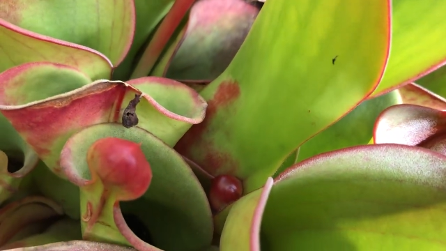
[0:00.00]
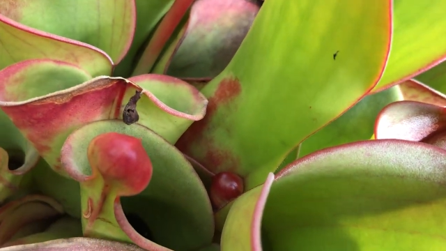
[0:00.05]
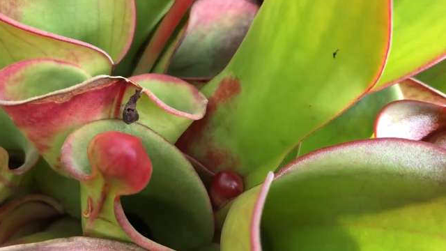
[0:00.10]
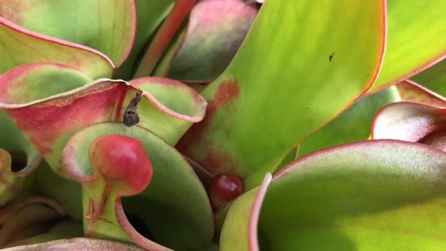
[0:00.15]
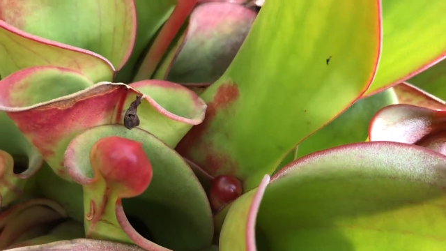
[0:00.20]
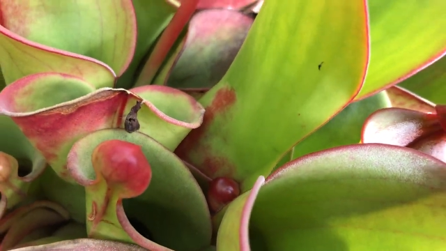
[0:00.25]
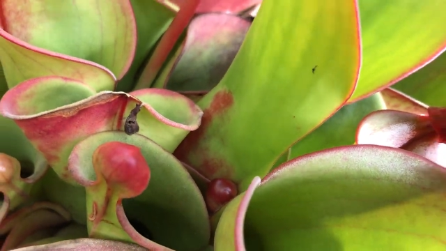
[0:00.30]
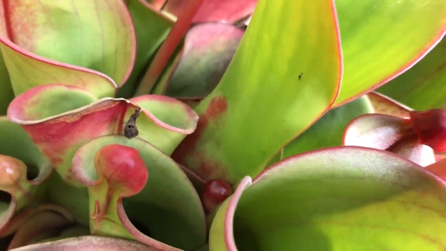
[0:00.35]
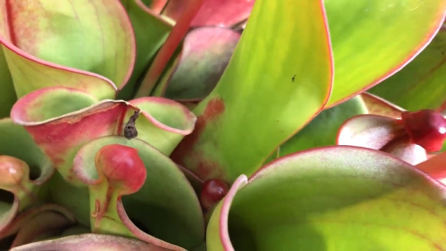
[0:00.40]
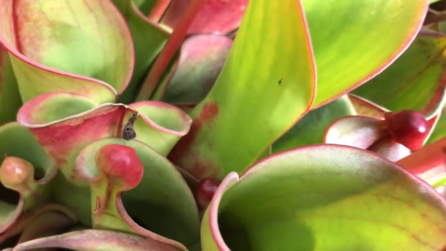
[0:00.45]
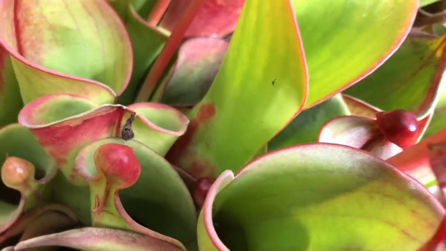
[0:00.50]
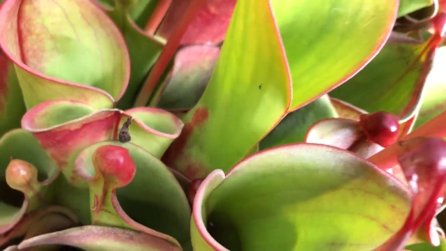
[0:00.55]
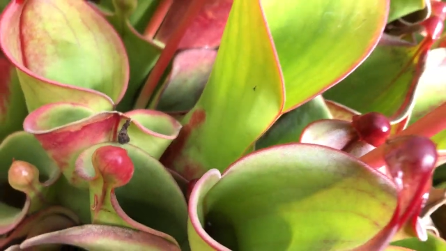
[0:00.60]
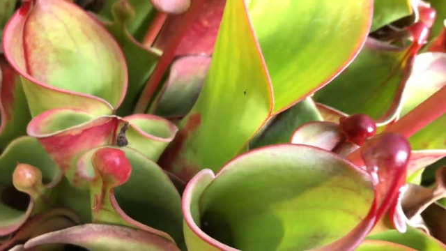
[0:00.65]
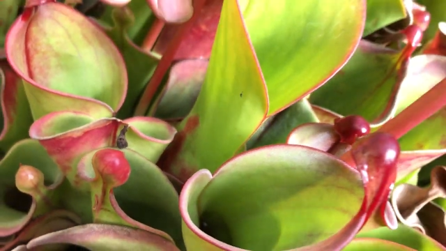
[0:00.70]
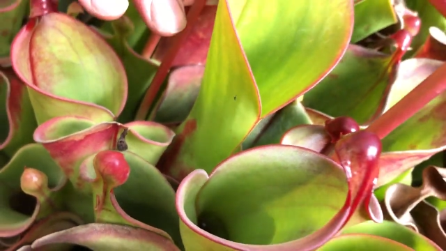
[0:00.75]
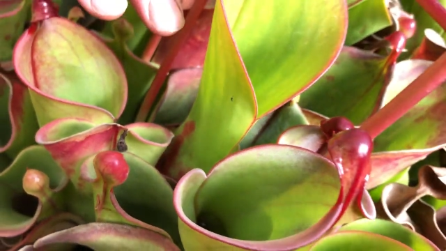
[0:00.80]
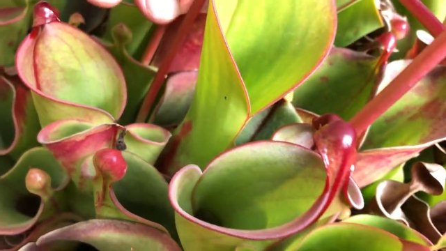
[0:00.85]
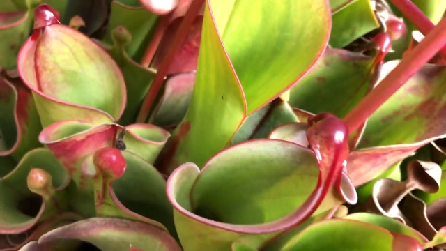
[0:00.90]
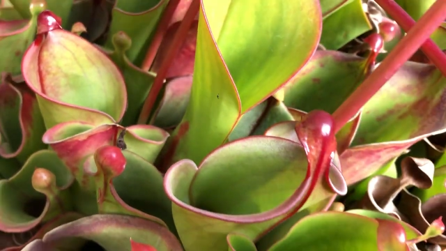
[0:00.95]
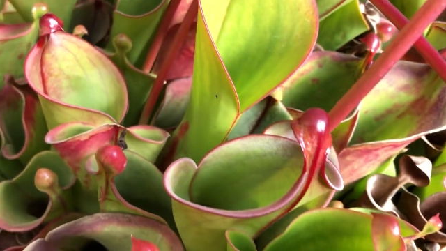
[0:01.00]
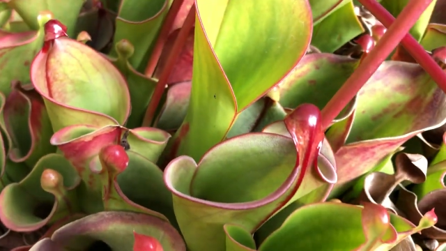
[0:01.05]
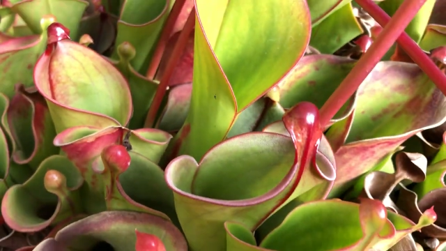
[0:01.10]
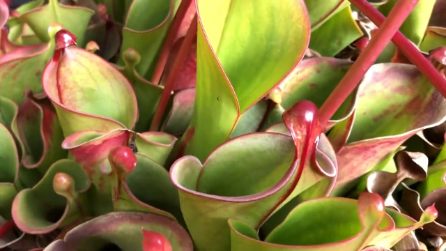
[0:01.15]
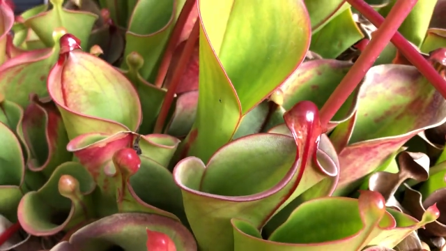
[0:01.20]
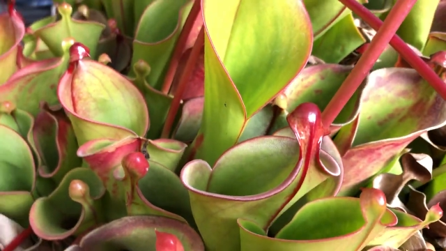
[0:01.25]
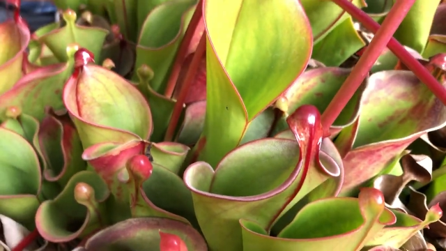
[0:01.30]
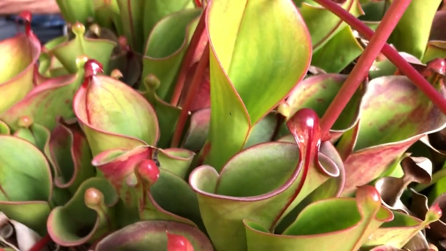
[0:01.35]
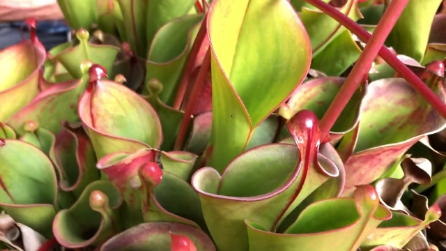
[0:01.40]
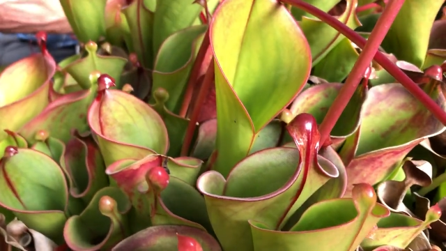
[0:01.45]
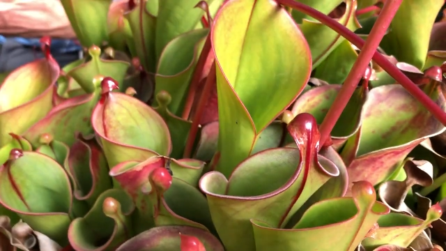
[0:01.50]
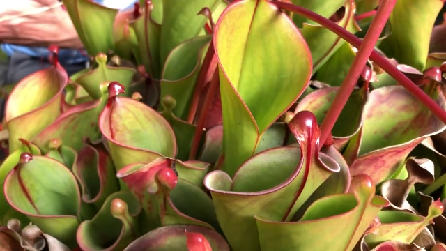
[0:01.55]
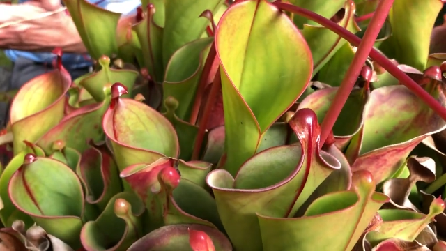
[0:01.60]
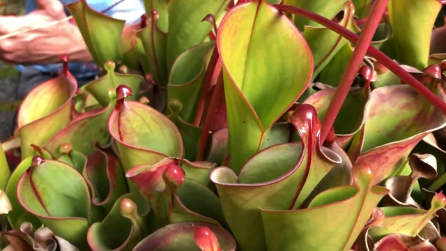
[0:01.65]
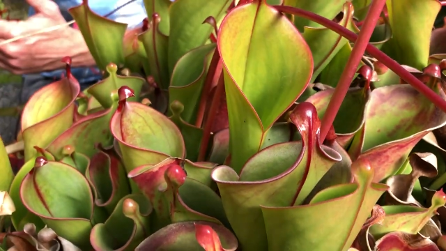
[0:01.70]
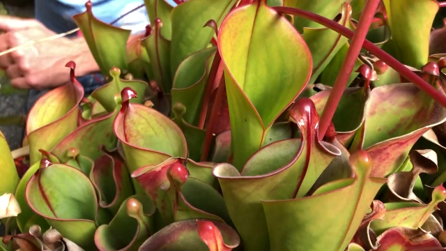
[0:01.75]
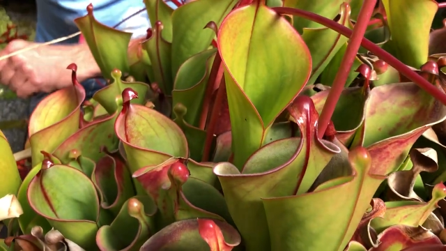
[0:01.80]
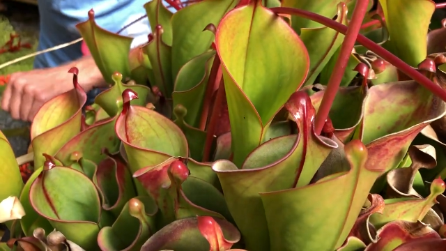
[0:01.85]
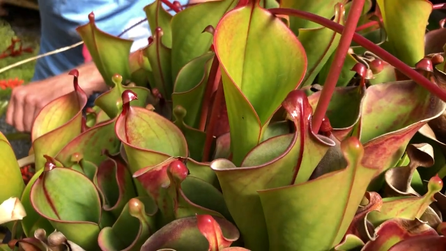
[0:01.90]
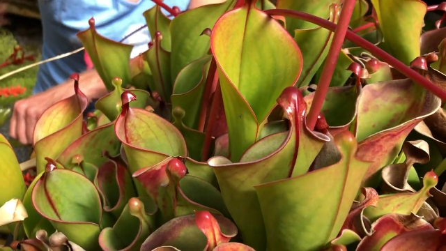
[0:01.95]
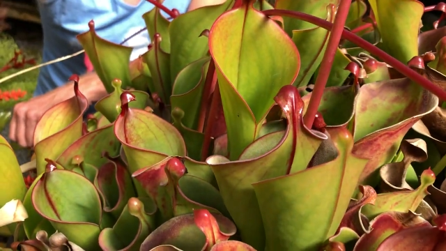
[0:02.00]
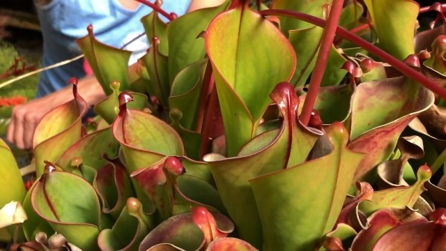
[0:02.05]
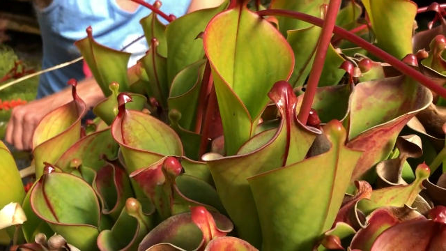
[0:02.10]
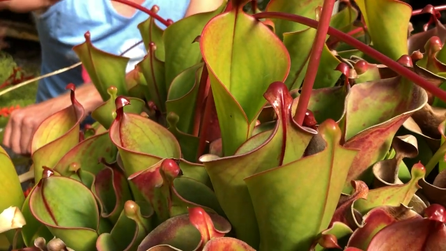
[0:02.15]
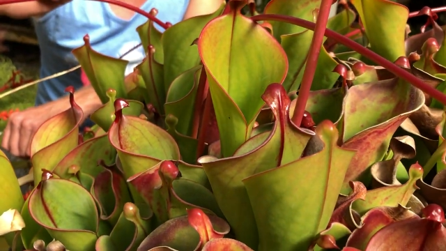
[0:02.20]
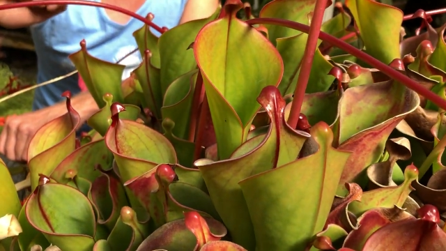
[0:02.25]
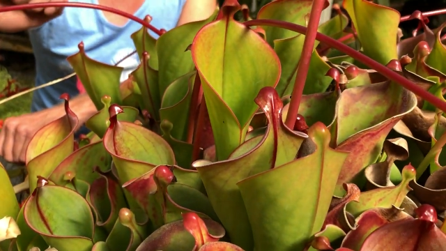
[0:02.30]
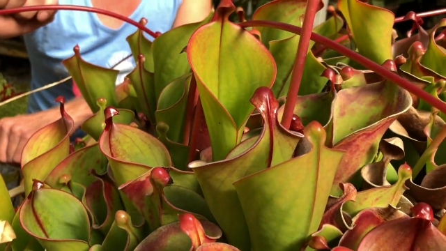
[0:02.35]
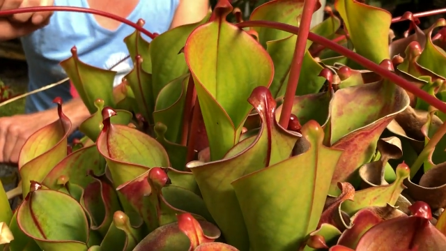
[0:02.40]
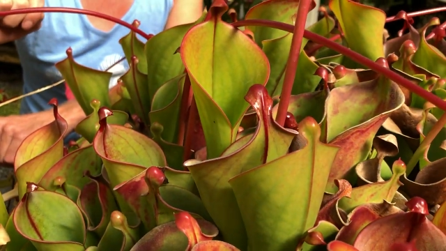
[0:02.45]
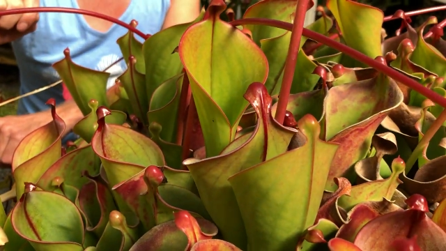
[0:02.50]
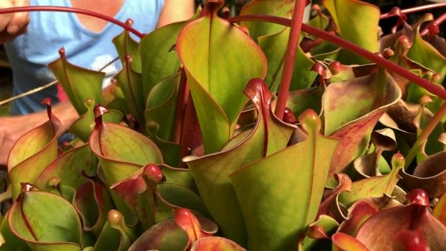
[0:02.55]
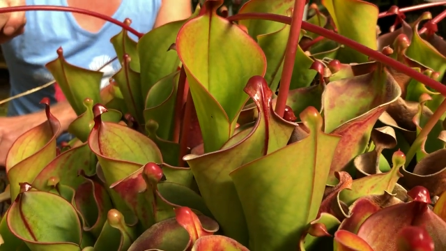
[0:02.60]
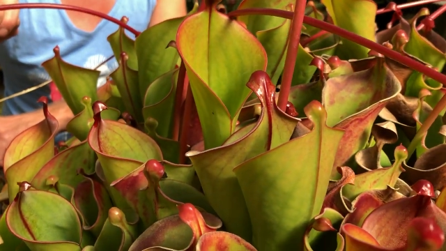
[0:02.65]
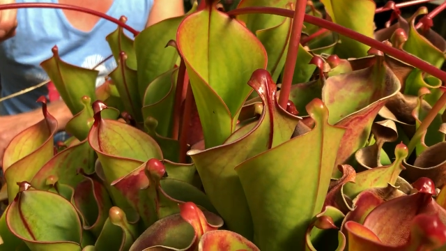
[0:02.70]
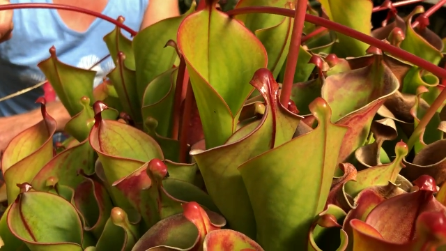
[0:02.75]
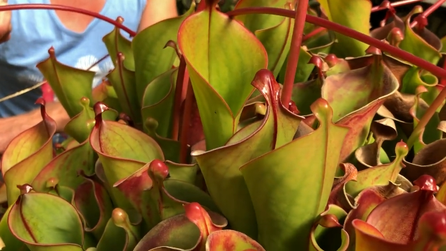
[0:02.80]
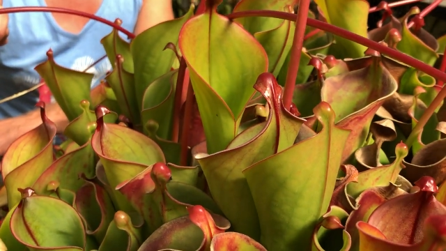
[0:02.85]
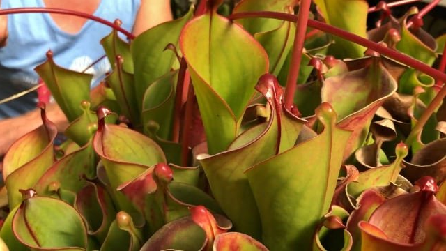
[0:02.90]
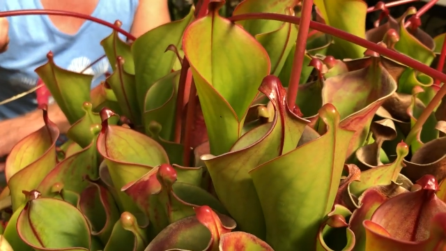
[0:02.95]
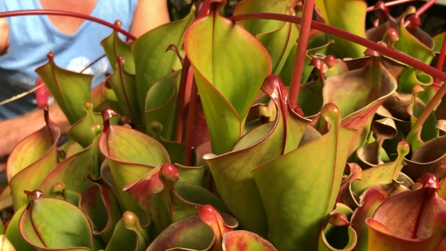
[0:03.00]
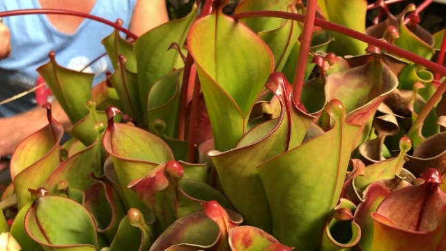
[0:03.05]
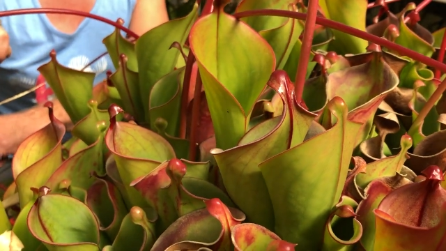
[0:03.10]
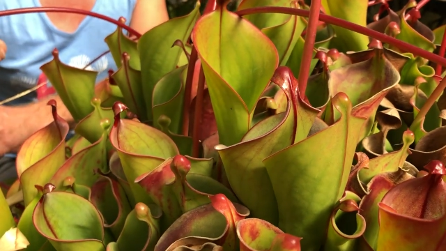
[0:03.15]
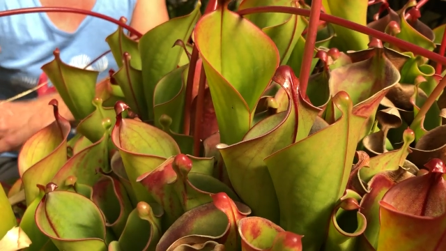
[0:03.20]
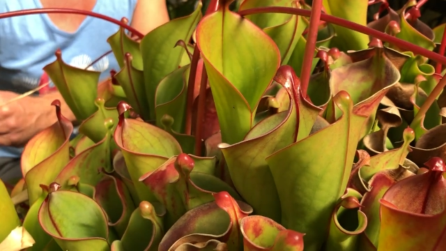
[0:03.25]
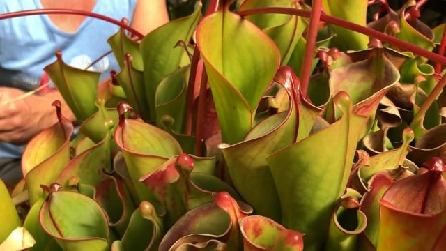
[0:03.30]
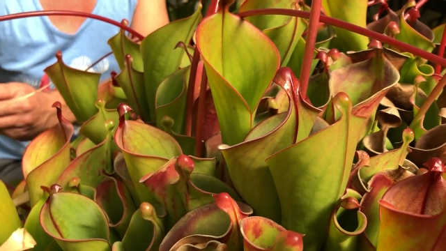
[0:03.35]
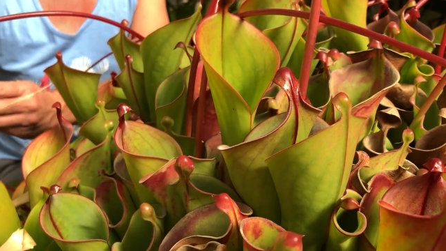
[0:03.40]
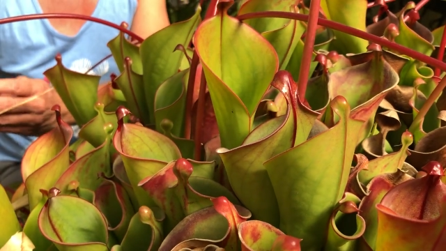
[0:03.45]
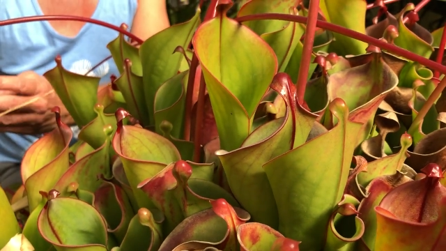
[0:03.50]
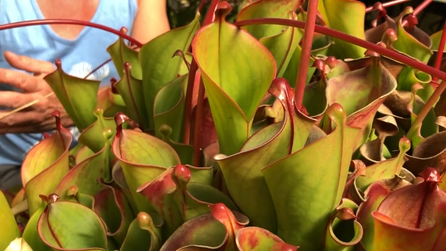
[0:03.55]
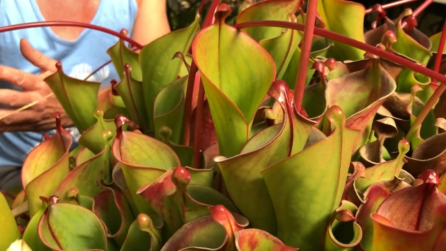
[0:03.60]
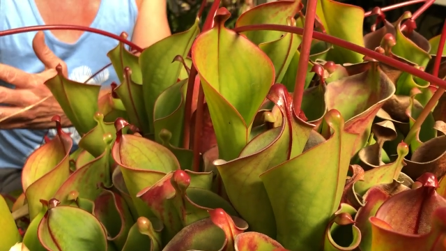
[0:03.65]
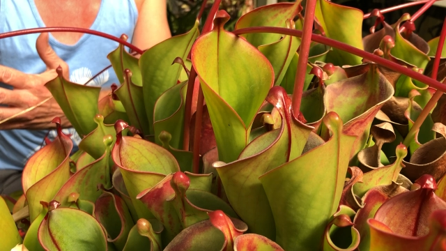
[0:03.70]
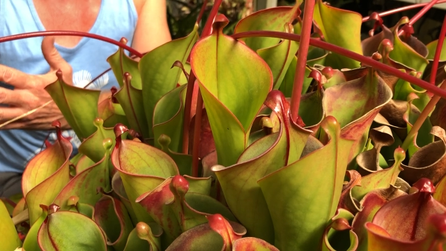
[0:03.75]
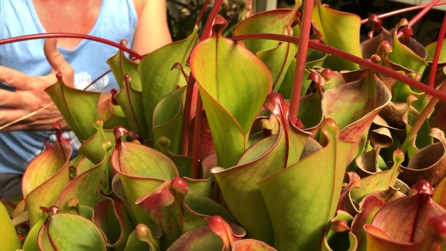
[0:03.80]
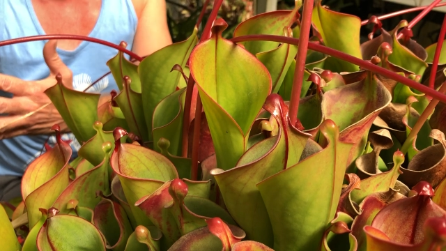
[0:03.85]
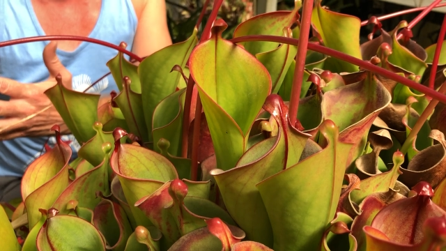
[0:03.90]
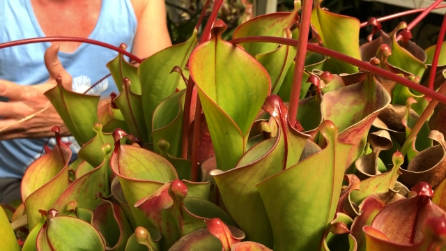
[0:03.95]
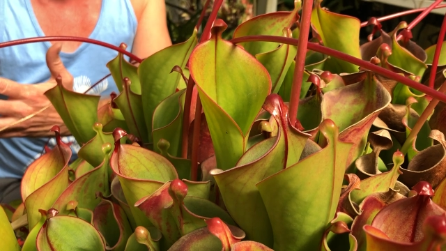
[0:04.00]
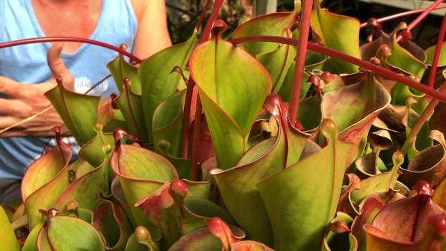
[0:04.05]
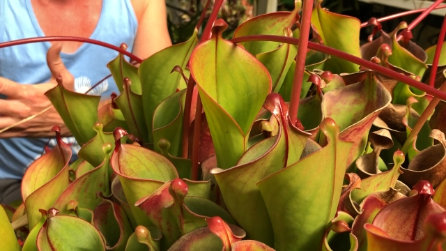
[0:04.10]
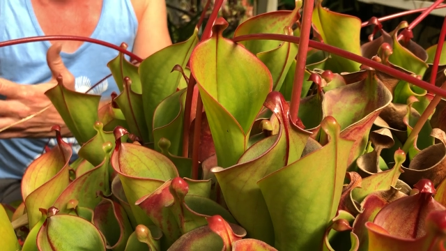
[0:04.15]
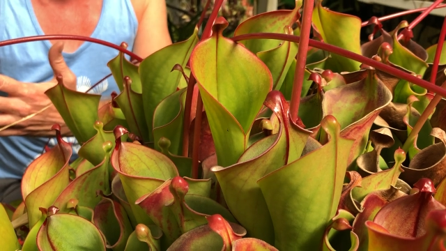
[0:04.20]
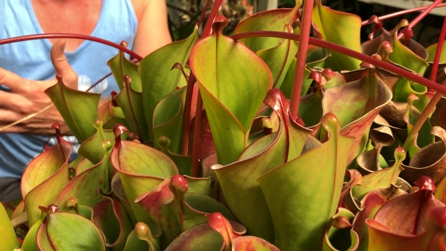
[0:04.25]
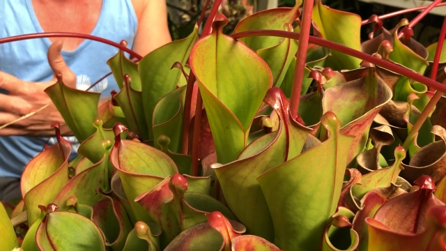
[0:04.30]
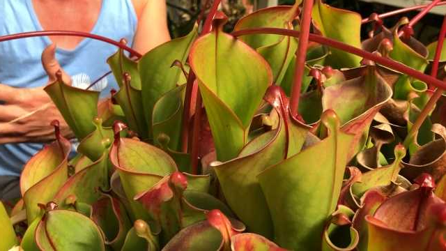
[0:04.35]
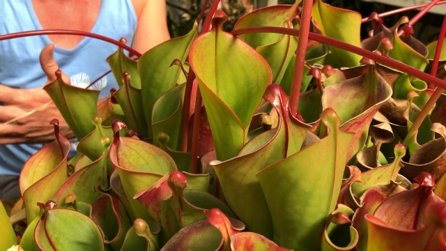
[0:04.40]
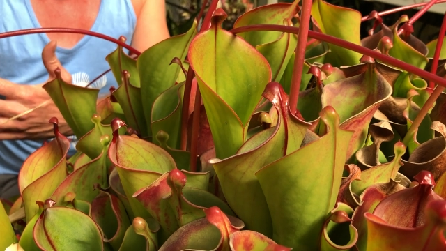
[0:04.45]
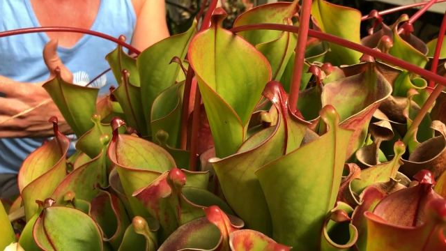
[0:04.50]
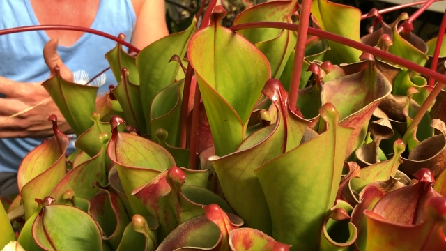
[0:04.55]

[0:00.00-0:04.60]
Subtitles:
(no speaker visible)